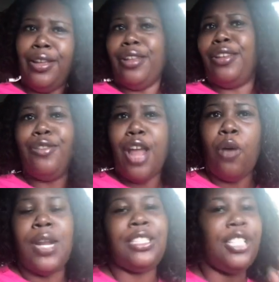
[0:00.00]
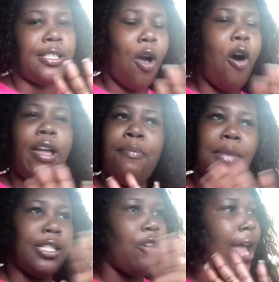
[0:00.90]
let's just call him
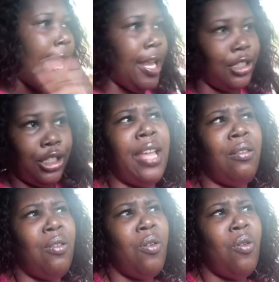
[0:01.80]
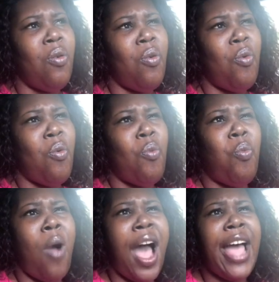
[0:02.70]
Mr. H.
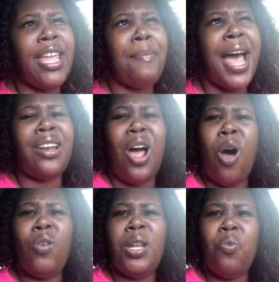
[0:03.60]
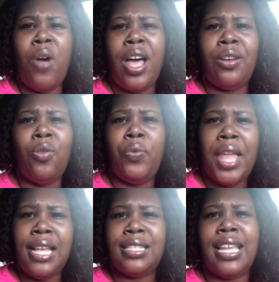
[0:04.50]
Why am I the only one who
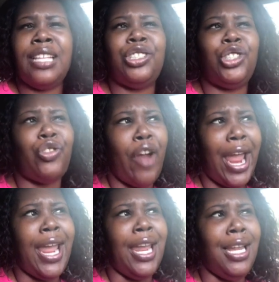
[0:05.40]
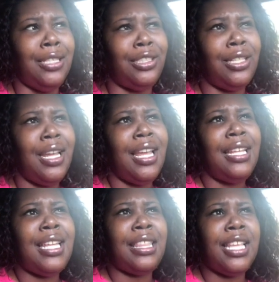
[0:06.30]
thinks it's strange
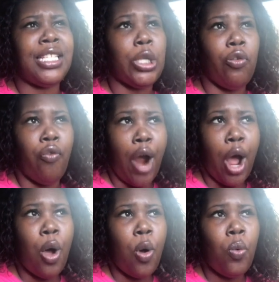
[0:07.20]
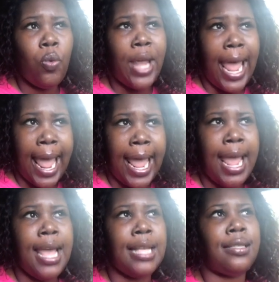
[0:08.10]
that this grown
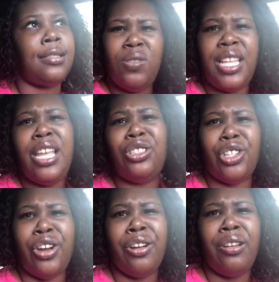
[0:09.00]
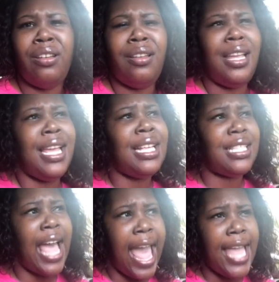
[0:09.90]
teacher is
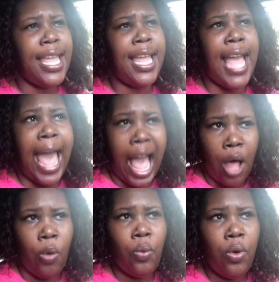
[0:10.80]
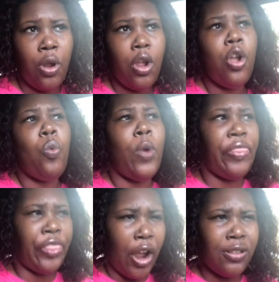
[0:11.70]
hanging out with
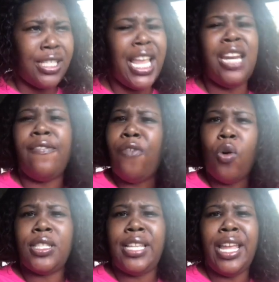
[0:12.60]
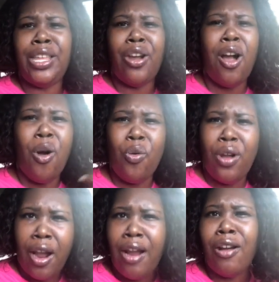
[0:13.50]
13 and 14-year-old
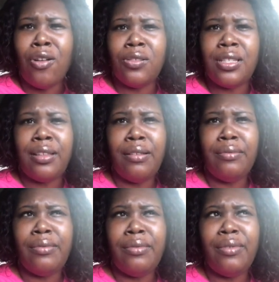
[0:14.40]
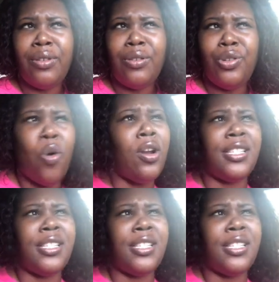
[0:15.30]
girls during the